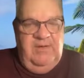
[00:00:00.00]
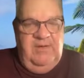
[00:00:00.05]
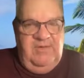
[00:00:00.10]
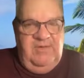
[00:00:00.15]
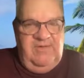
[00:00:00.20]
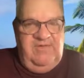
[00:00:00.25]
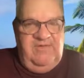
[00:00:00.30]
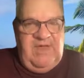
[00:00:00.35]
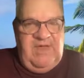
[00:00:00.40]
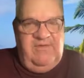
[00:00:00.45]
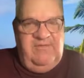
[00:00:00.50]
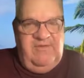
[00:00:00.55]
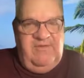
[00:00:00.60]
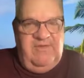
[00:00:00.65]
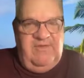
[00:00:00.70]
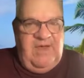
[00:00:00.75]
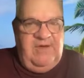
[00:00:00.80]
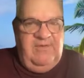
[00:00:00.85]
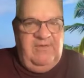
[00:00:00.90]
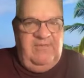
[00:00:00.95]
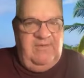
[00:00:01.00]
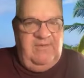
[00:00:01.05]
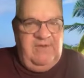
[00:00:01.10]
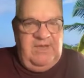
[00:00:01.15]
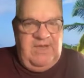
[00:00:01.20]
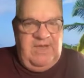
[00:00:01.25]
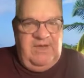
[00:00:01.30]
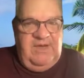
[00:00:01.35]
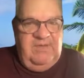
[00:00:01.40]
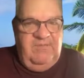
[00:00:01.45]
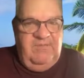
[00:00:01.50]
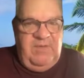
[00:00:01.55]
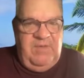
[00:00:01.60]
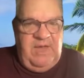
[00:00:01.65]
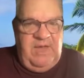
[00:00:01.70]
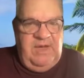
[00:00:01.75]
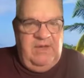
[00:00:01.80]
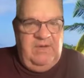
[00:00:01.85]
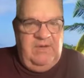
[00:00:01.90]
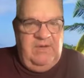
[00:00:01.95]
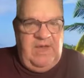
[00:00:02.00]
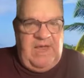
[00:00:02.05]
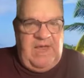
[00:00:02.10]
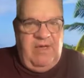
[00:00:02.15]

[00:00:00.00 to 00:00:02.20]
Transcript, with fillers: These agitators are getting paid